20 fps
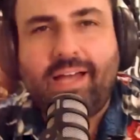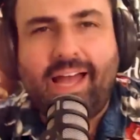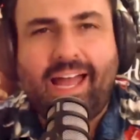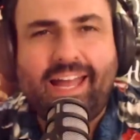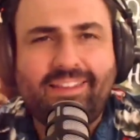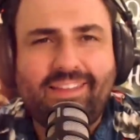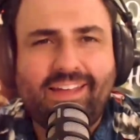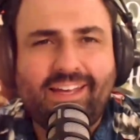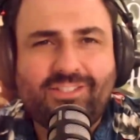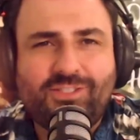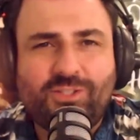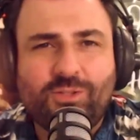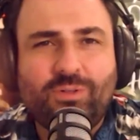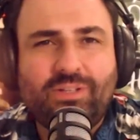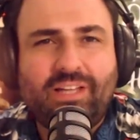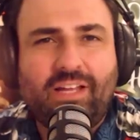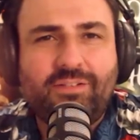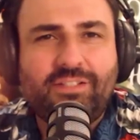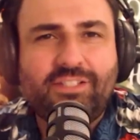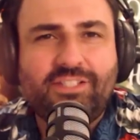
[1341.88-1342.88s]
Hey there, soil
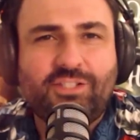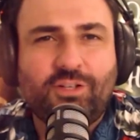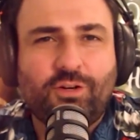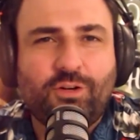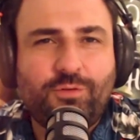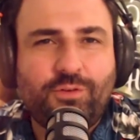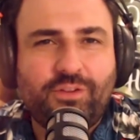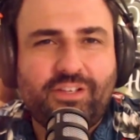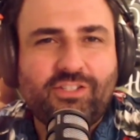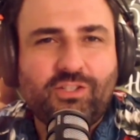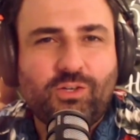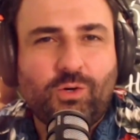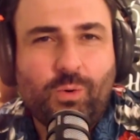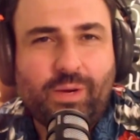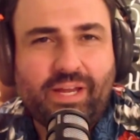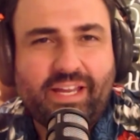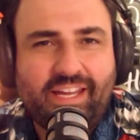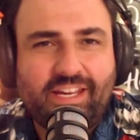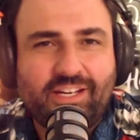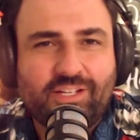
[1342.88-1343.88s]
lovers. Sorry for this
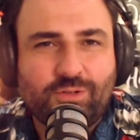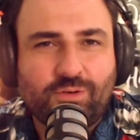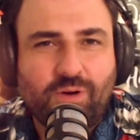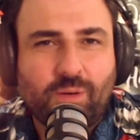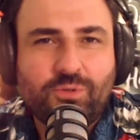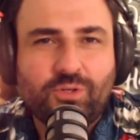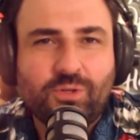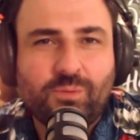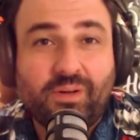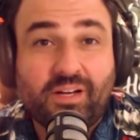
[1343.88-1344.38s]
quick interruption,